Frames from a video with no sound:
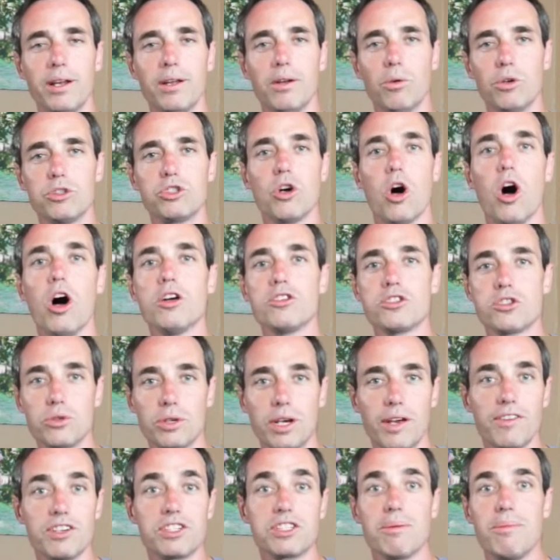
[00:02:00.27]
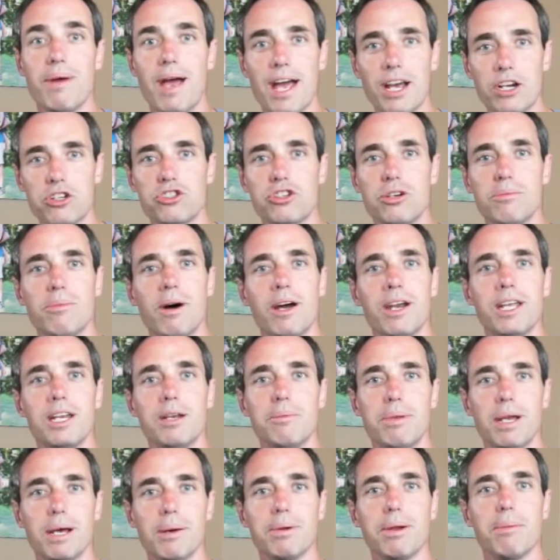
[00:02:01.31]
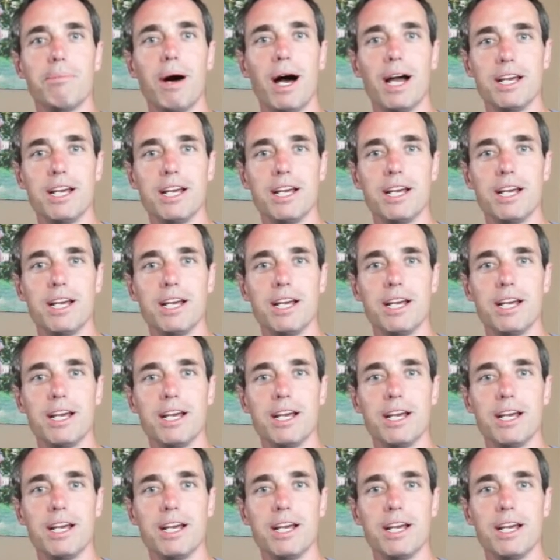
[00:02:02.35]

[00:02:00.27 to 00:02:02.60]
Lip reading: which will also give us some extra money to be able to buy